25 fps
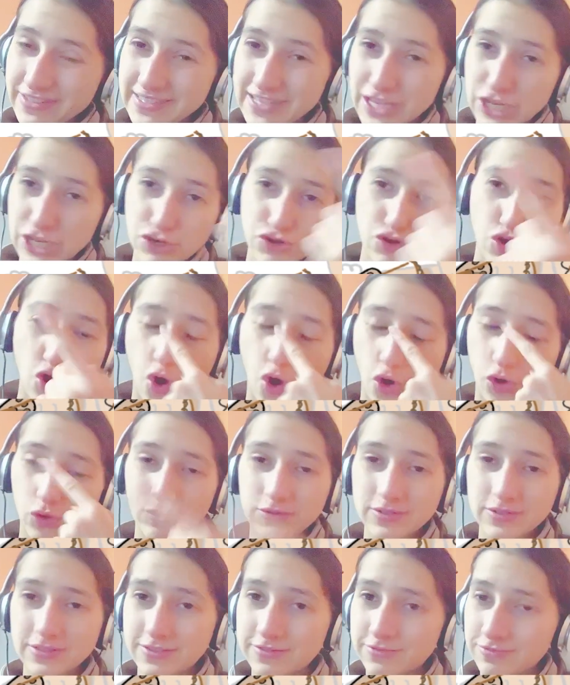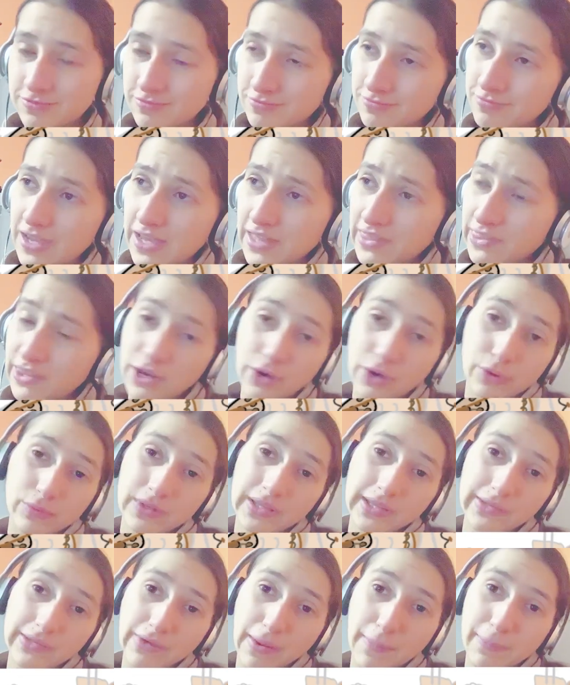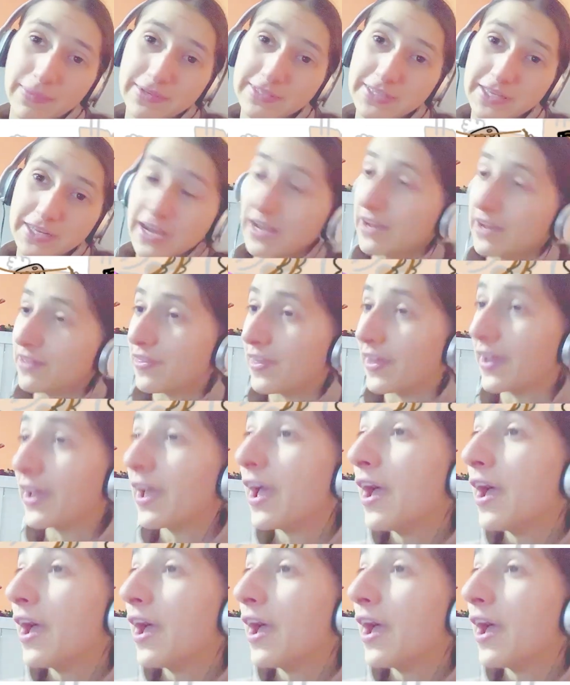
and nose. They don't really represent anything,